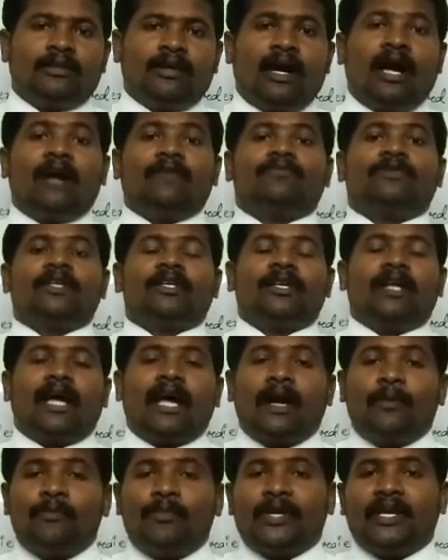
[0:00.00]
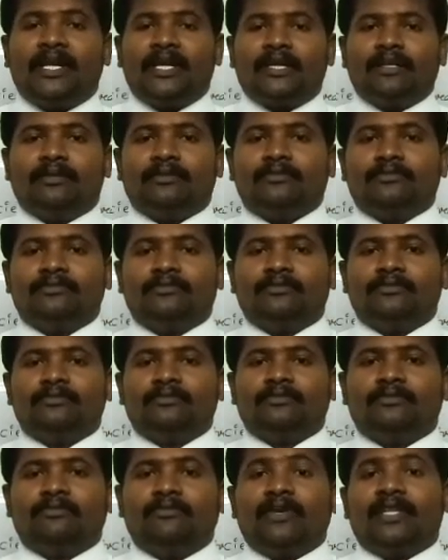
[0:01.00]
After happening,
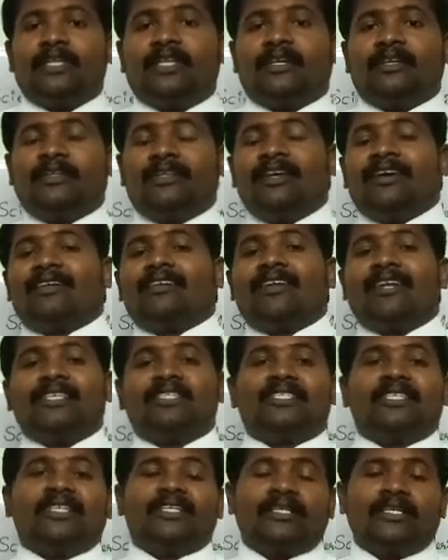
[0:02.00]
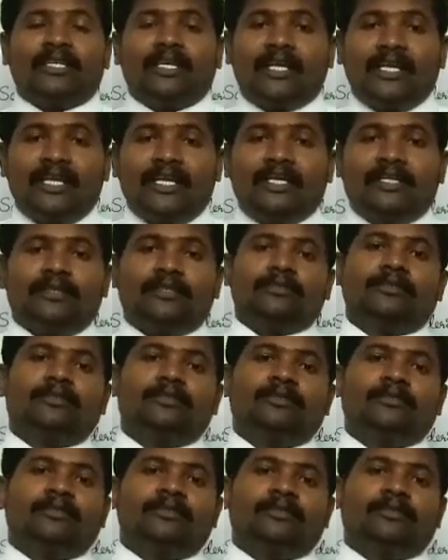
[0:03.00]
whether they are getting any
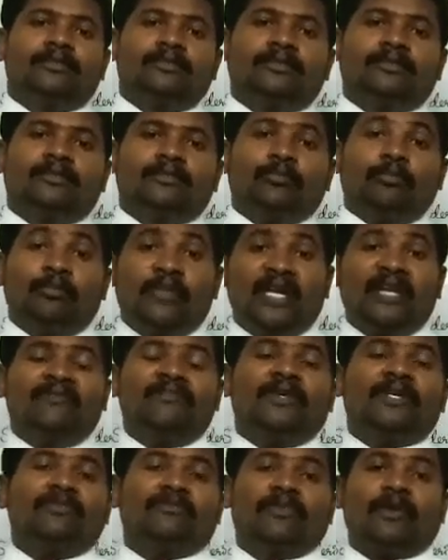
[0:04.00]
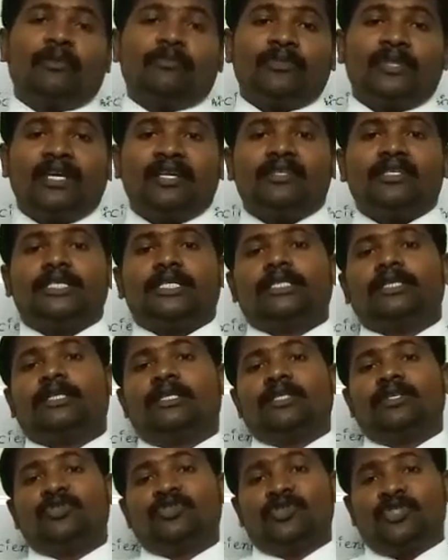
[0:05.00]
benefit from that
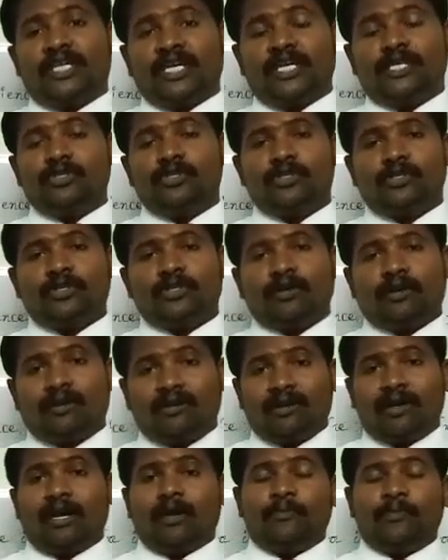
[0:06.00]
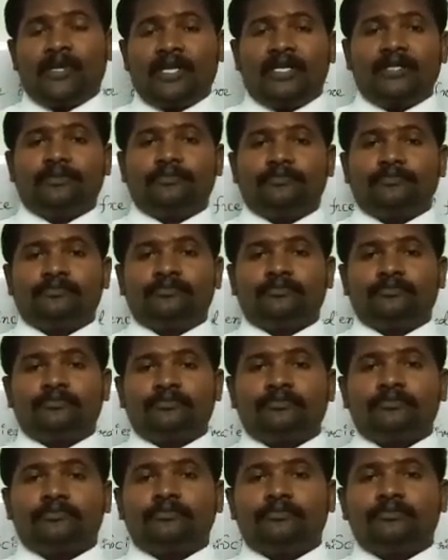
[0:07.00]
change or happening,
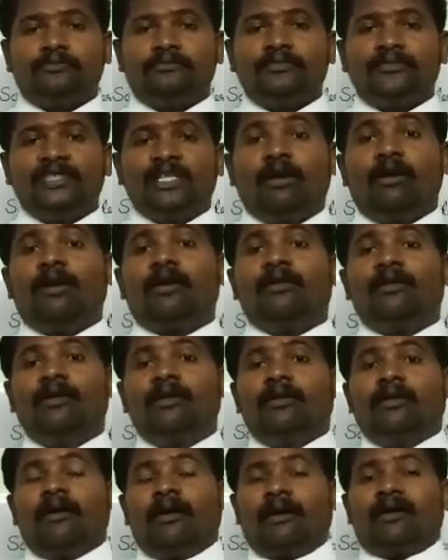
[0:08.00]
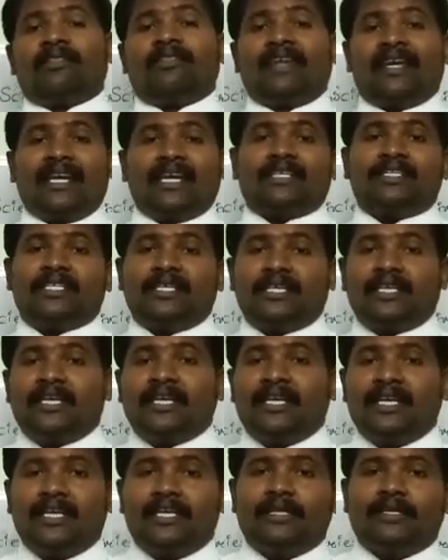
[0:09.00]
or are they getting
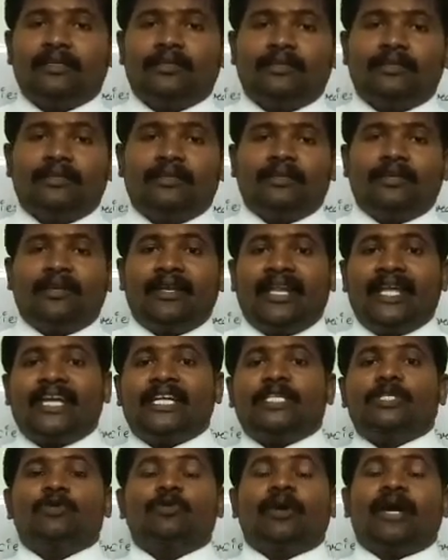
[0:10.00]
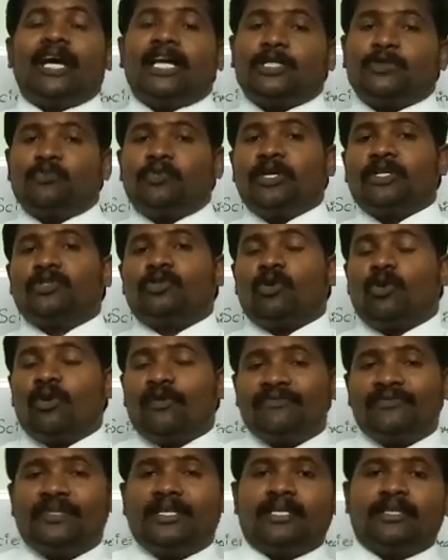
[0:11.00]
any negative aspect
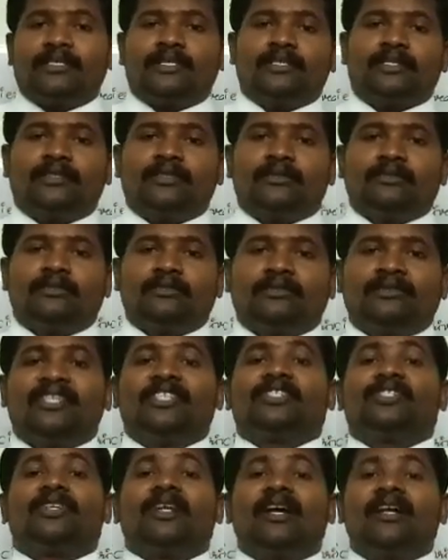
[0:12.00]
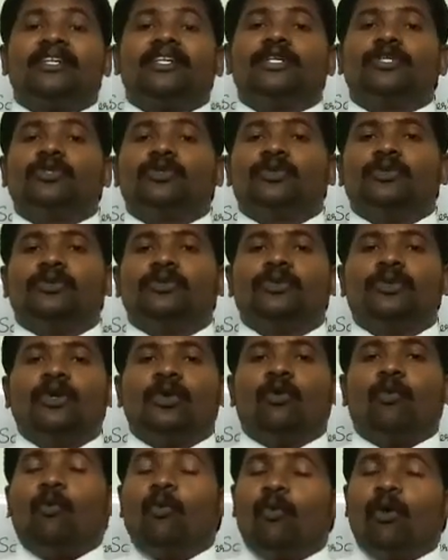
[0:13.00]
of that, they started to
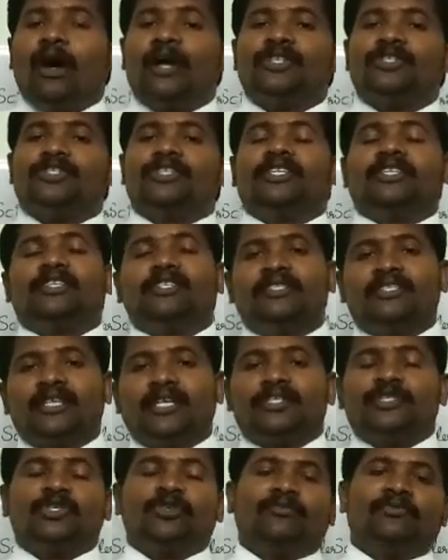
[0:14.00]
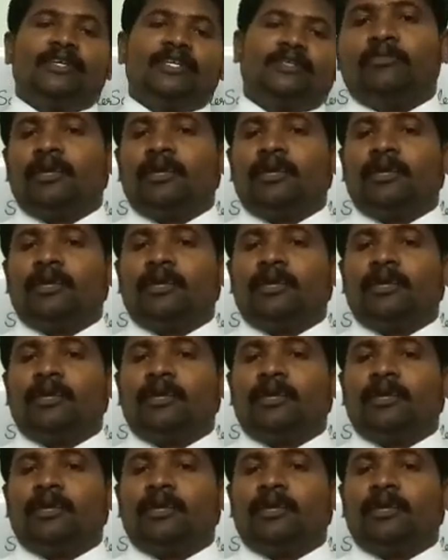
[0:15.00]
watch in such a way.